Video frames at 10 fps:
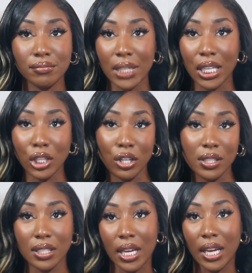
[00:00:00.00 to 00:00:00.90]
it
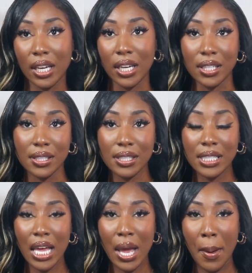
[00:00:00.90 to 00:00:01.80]
looks like
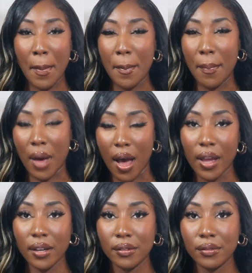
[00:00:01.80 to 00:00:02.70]
it's
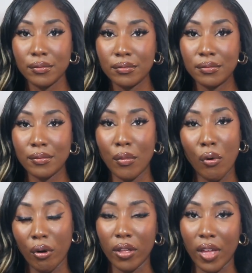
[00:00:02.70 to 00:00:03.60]
mine,
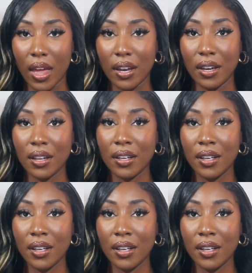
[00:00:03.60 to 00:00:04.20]
more than